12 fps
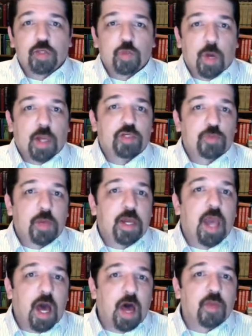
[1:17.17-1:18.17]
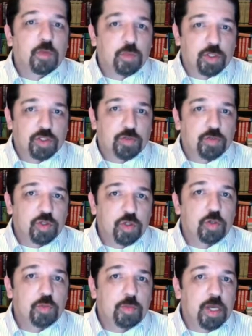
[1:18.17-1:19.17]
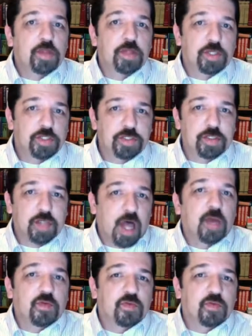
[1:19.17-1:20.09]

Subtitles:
as well as many other Muslims who pick this